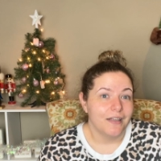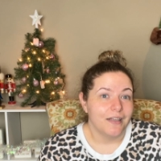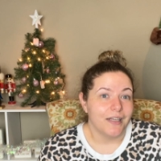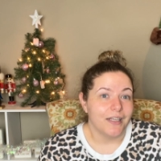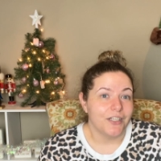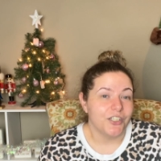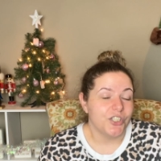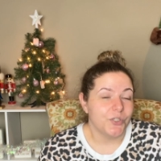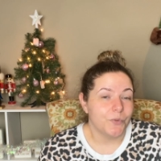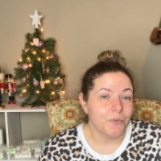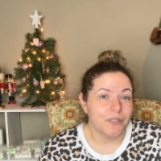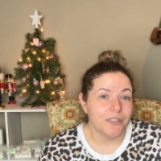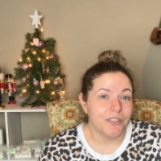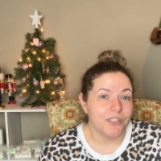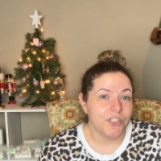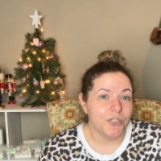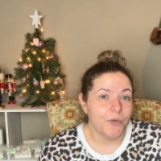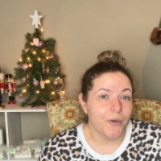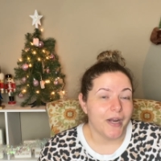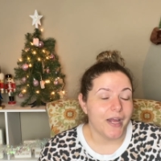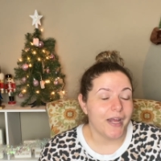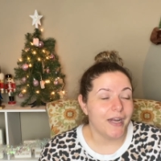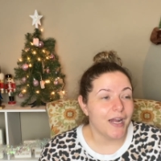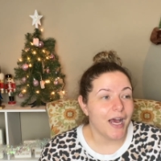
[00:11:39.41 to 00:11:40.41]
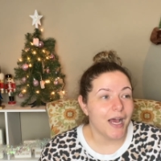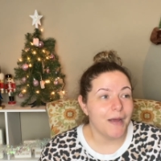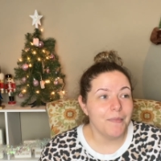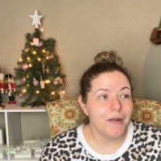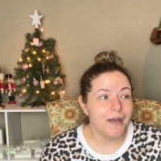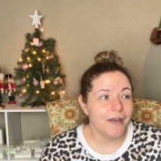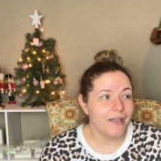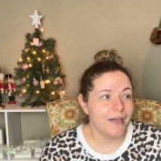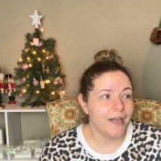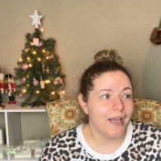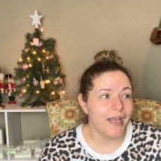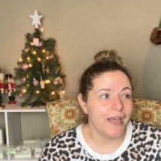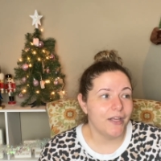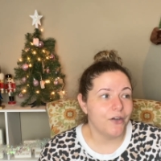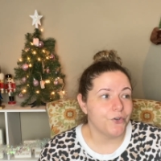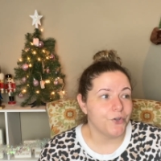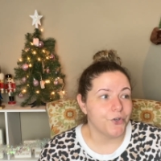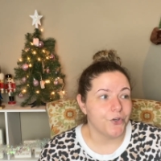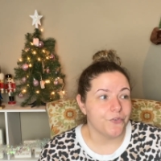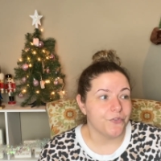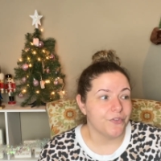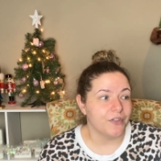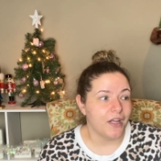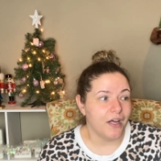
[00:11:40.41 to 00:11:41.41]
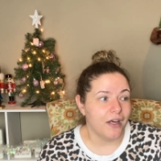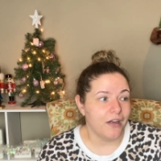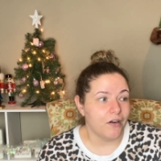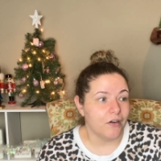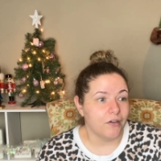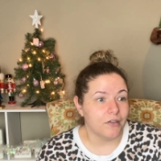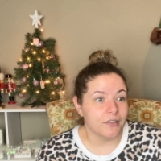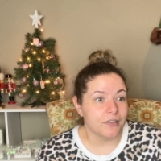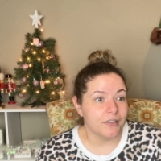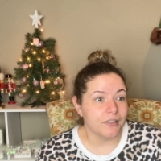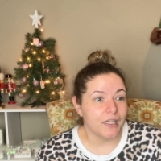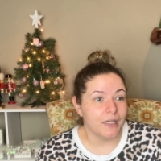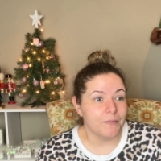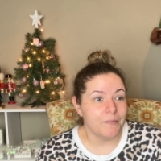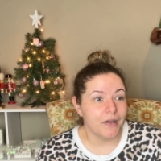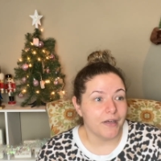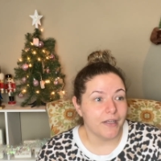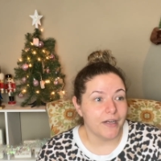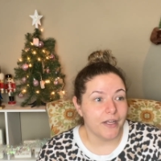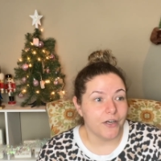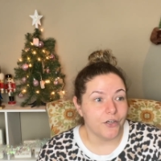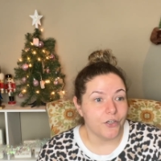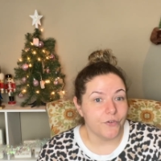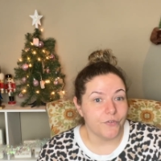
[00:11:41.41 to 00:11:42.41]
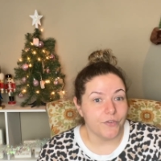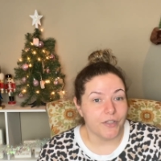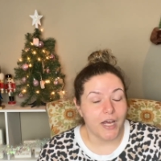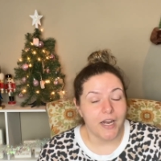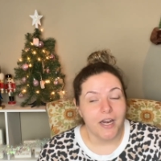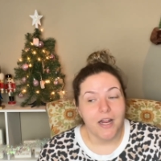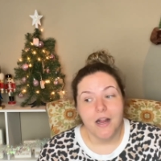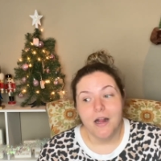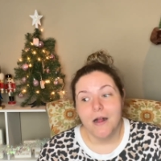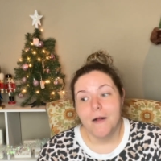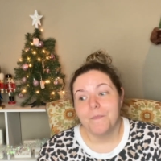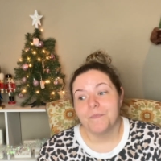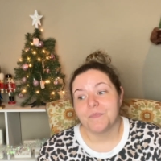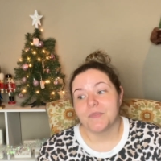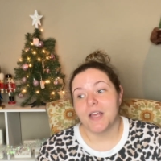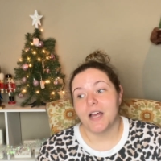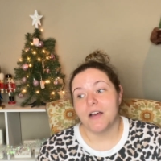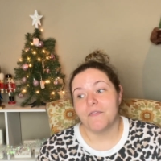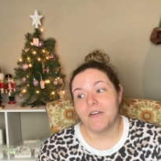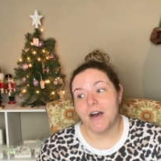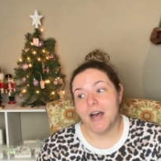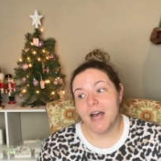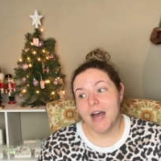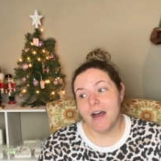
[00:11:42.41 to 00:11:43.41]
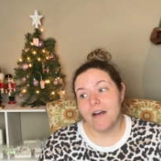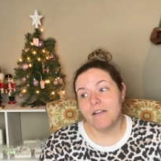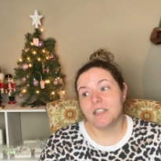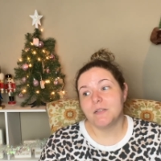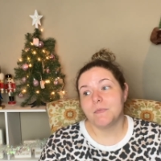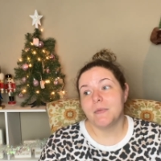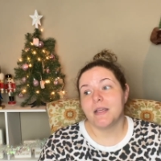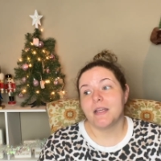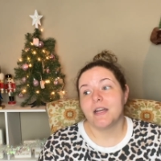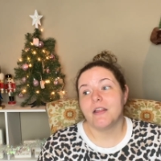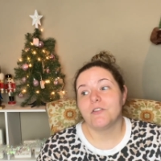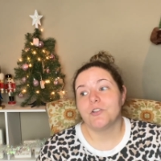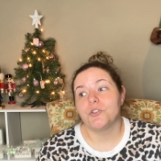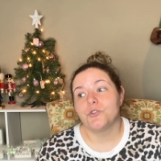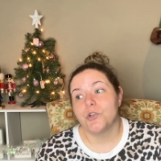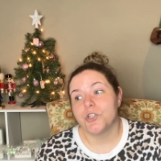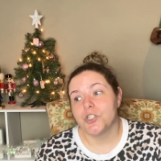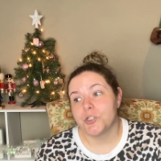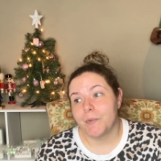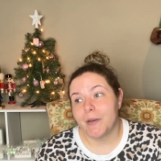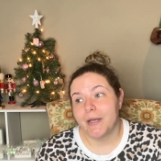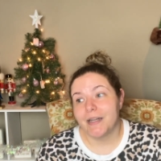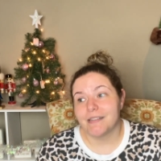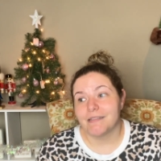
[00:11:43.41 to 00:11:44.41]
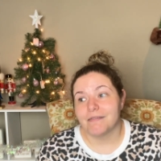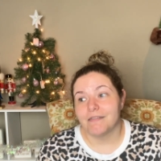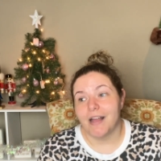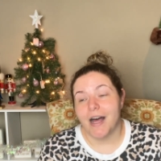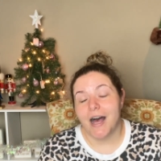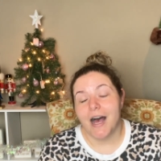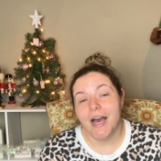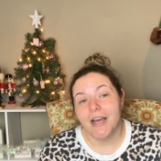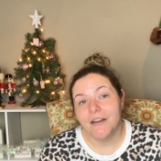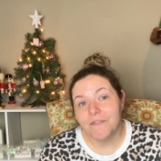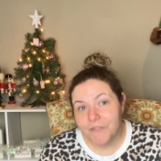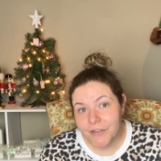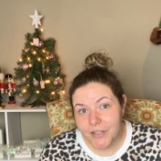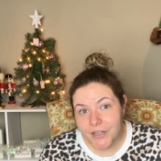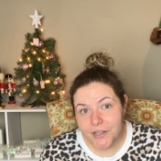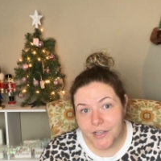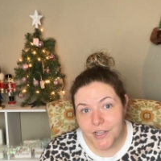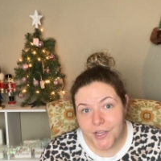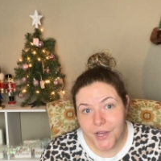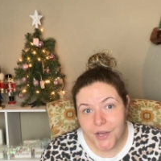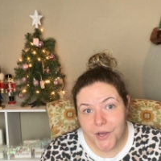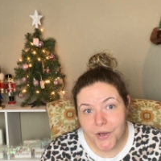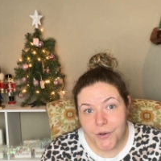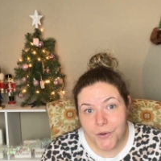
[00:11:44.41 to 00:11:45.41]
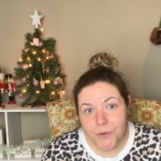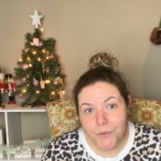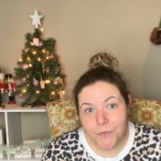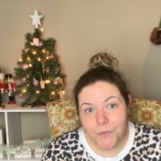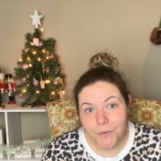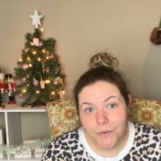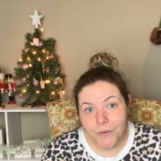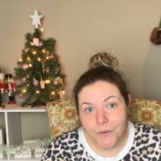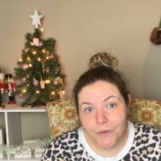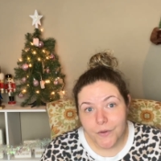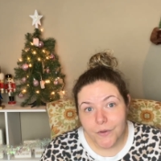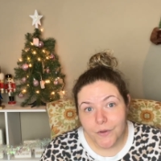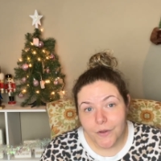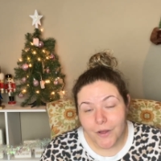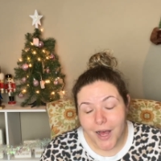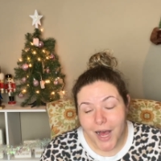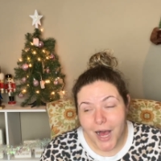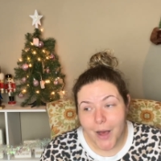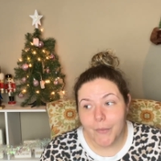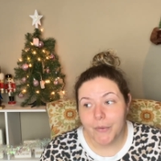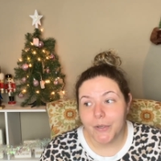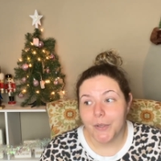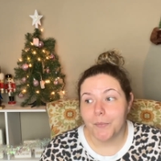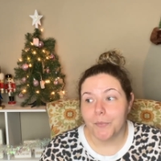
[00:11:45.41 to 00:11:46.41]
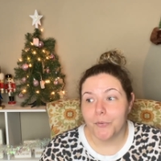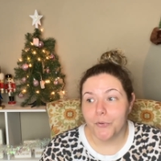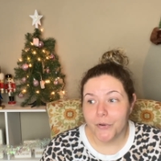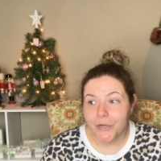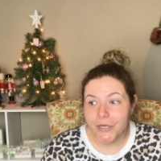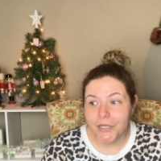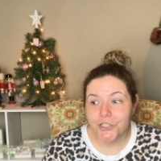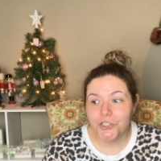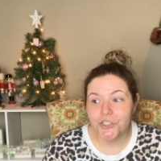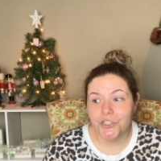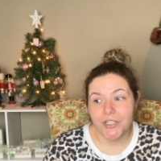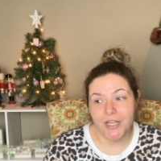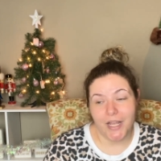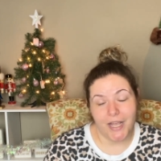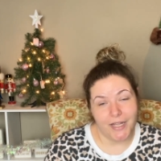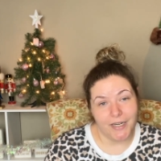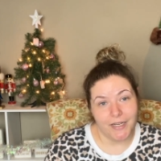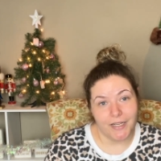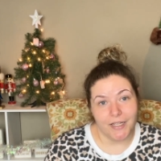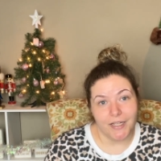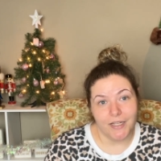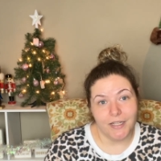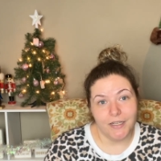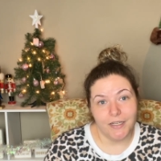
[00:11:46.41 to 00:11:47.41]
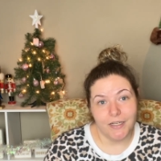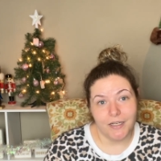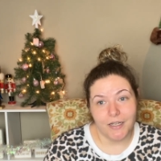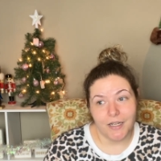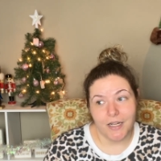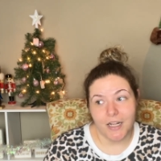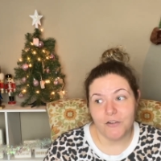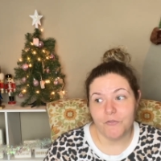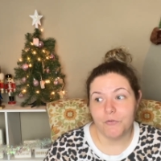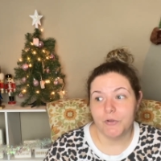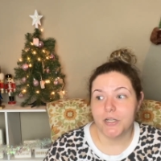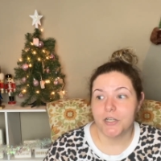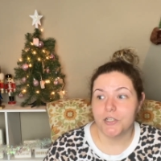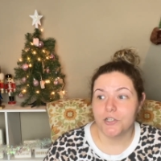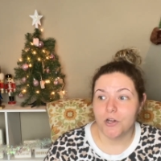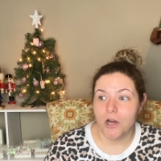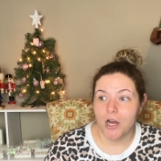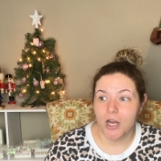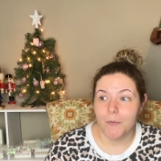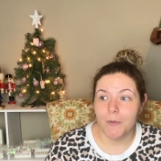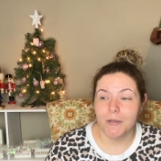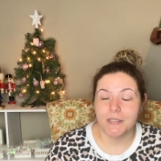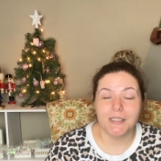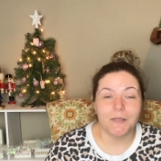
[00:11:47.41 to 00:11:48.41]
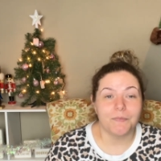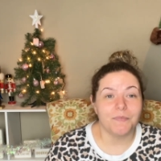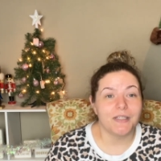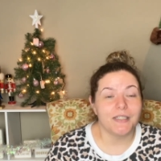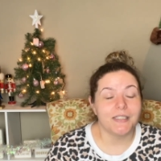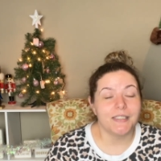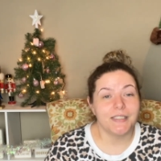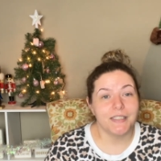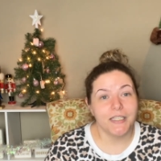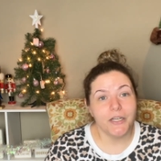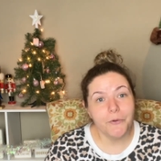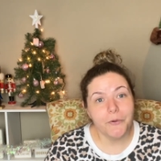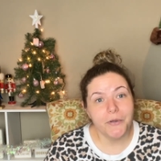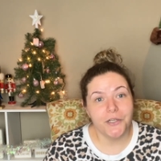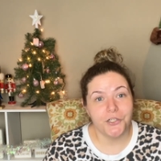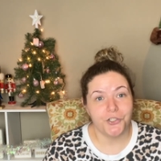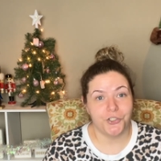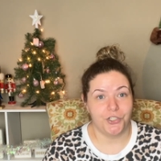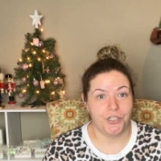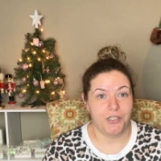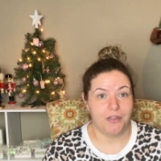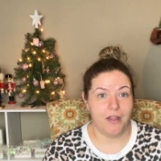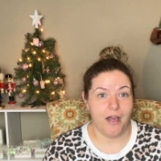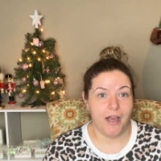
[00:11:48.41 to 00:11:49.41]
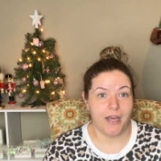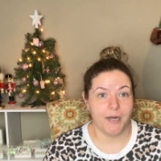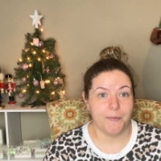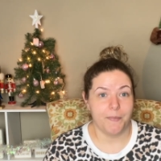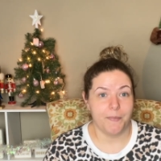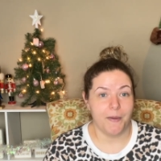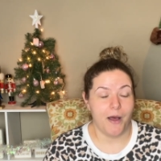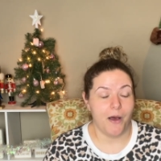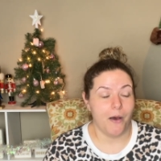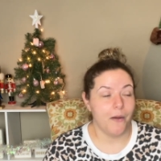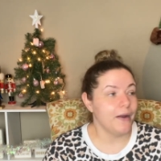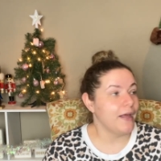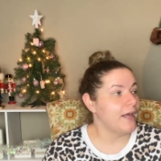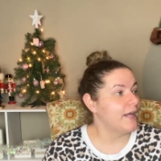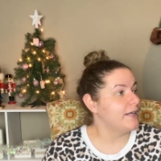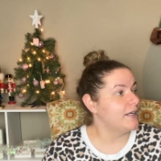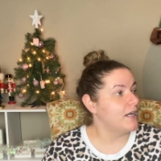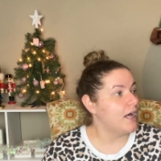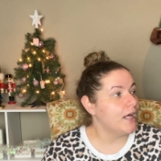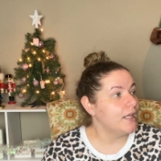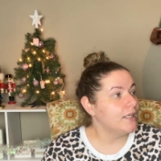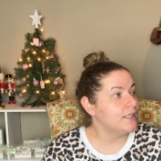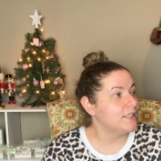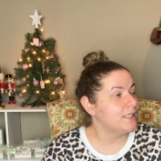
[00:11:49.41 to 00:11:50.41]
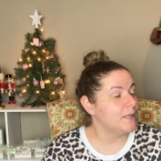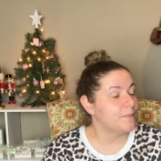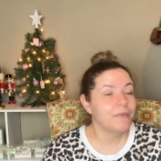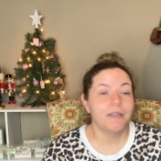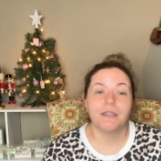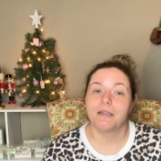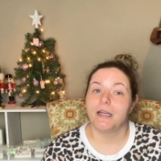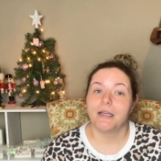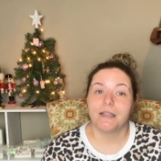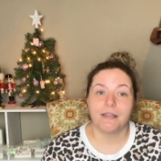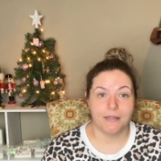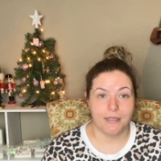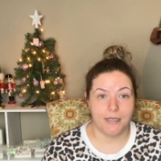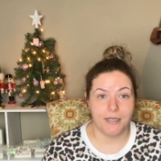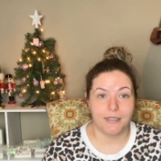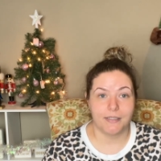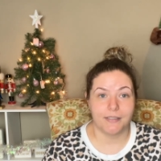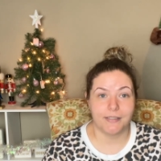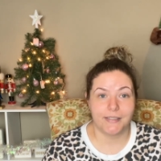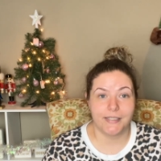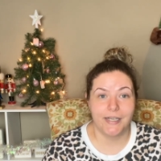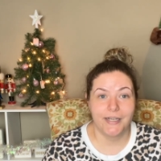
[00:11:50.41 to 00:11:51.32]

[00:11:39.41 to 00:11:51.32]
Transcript: and she wanted to do it. And I'm not going to hate on her for that, honestly. I'm not going to hate on her for that. If I have to make another Trisha Paytas lied video, I would appreciate it if we could talk about something serious she lied about and not something like this,